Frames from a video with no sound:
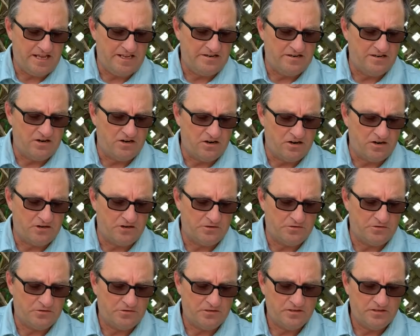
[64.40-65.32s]
and
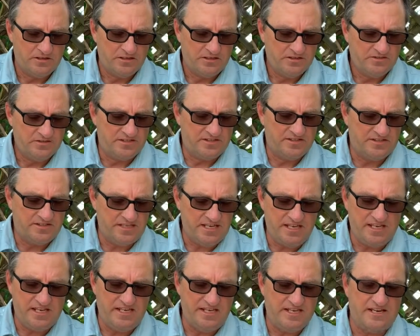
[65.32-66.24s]
earth, the
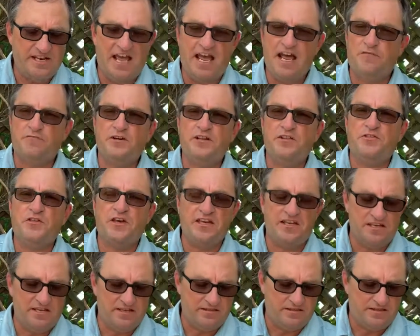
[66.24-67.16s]
sea and
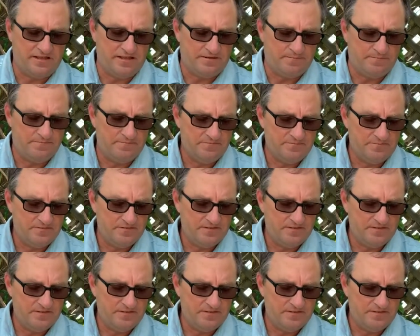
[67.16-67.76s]
everything in them.